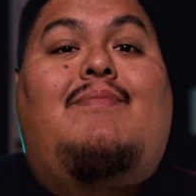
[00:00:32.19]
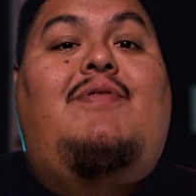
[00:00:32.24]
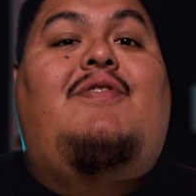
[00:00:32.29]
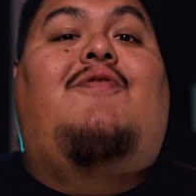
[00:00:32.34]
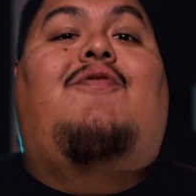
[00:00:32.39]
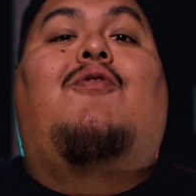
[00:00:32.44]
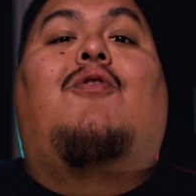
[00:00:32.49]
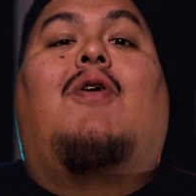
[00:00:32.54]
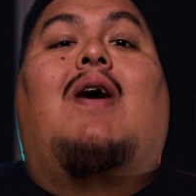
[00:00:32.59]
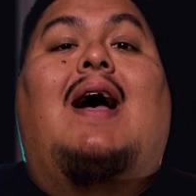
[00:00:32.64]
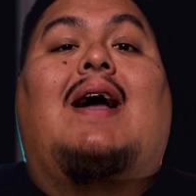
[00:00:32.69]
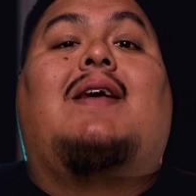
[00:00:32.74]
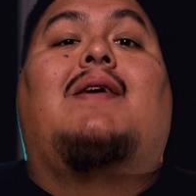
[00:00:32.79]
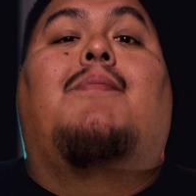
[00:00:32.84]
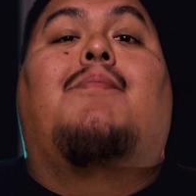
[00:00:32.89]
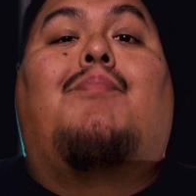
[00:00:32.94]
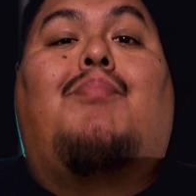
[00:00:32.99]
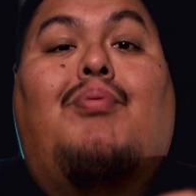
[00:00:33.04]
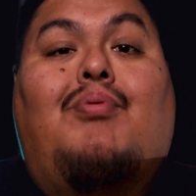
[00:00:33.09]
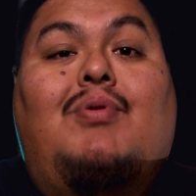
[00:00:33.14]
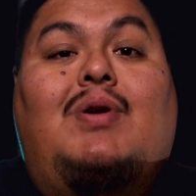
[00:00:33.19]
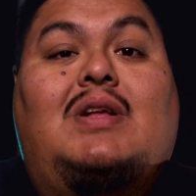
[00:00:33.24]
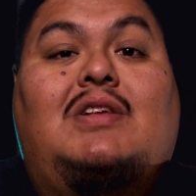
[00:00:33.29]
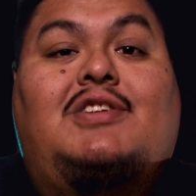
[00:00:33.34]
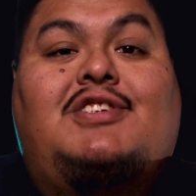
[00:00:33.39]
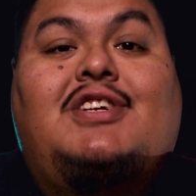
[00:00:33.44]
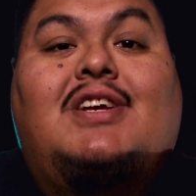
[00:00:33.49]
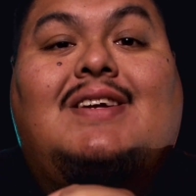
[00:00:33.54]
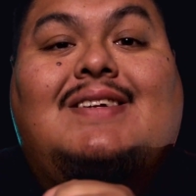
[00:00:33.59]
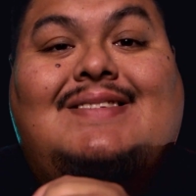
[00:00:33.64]
before I can
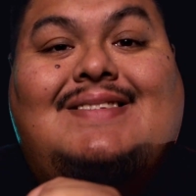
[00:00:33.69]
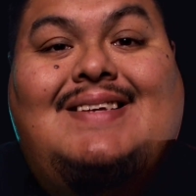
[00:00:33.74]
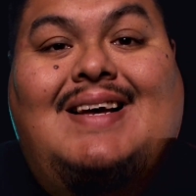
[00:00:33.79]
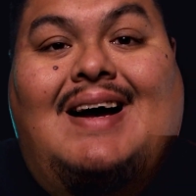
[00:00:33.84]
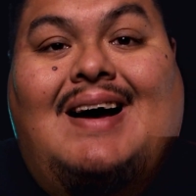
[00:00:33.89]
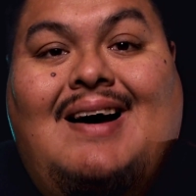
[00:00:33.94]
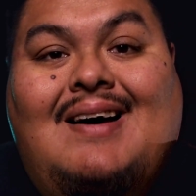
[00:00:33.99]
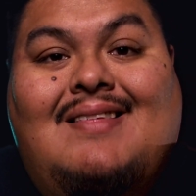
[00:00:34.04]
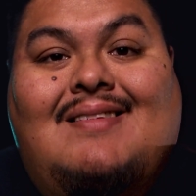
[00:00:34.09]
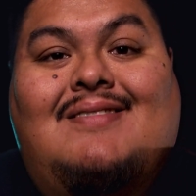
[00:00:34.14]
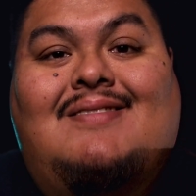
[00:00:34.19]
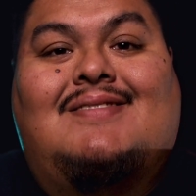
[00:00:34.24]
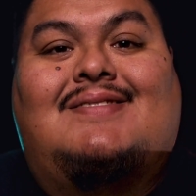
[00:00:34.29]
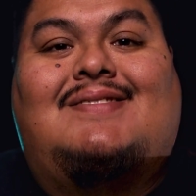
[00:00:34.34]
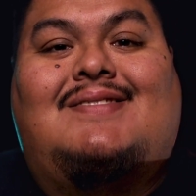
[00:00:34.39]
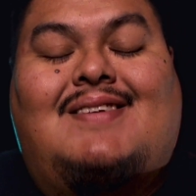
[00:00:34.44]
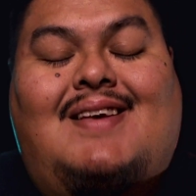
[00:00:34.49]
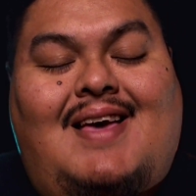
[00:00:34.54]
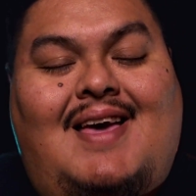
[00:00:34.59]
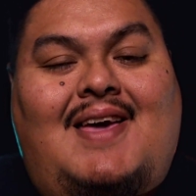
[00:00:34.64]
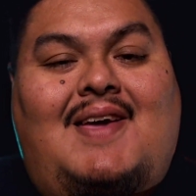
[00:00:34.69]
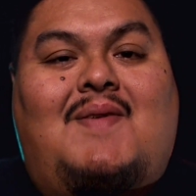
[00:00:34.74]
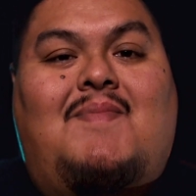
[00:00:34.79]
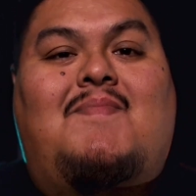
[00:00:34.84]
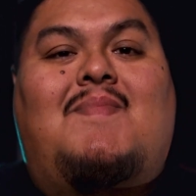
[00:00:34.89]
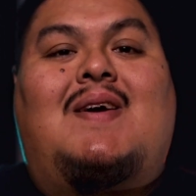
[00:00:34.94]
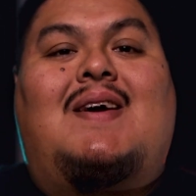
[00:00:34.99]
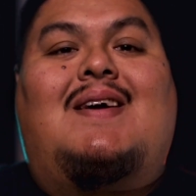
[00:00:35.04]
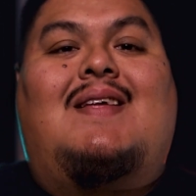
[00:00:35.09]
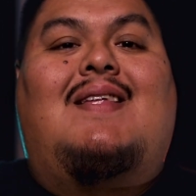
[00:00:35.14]
preach to others.
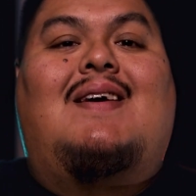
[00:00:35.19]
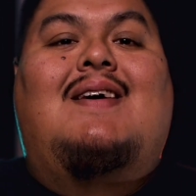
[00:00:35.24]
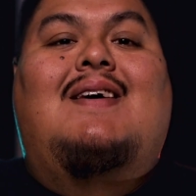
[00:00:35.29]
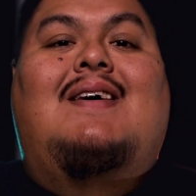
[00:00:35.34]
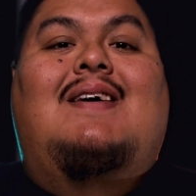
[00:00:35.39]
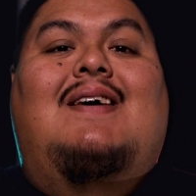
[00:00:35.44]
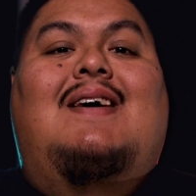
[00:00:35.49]
Amen.